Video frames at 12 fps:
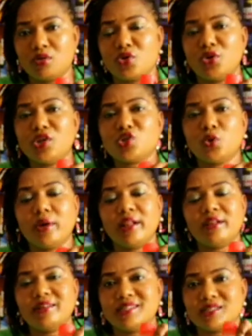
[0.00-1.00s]
Coconut
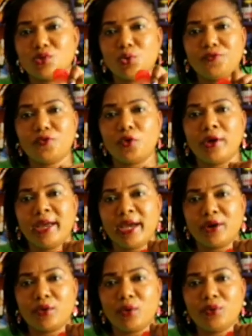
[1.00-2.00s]
oil is good for
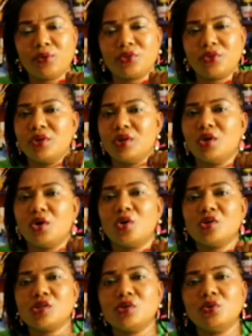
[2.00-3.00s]
hair growth,
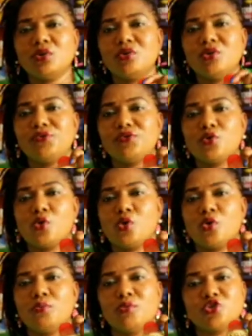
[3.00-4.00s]
also good
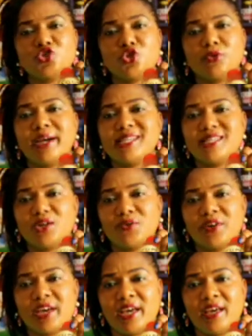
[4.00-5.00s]
for moisturizing of
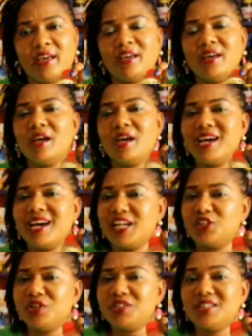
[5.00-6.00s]
hair,
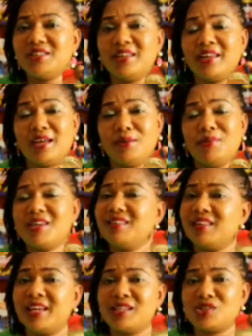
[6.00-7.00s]
hydrating the hair, making
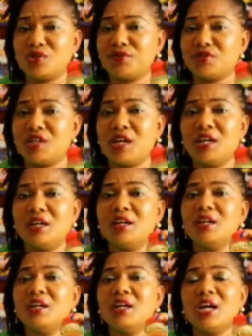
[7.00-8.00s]
the hair softer
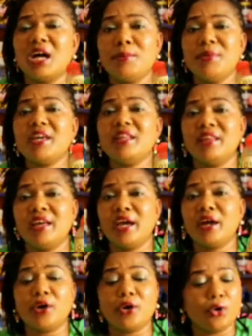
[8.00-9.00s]
and making the
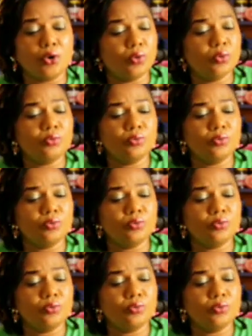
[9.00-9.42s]
hair grow.